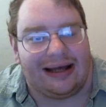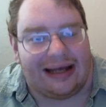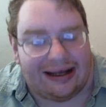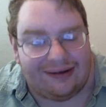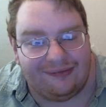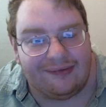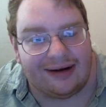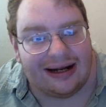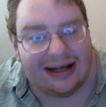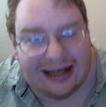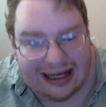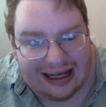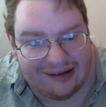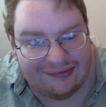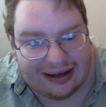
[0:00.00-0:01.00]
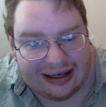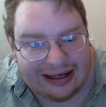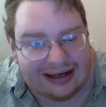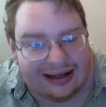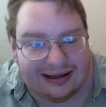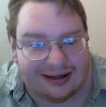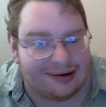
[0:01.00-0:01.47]
Even when I have
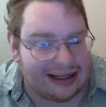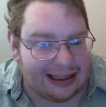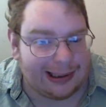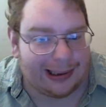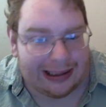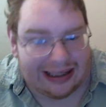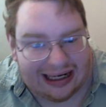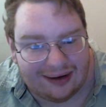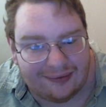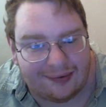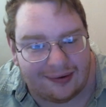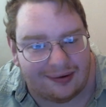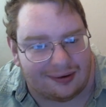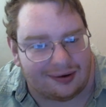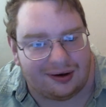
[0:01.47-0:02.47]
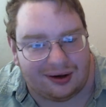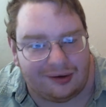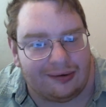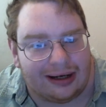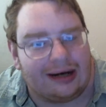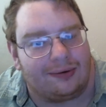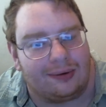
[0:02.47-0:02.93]
eaten in the last hour or
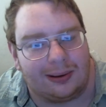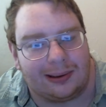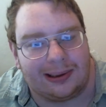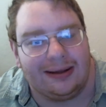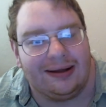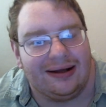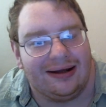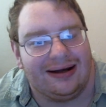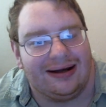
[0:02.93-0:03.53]
two hours,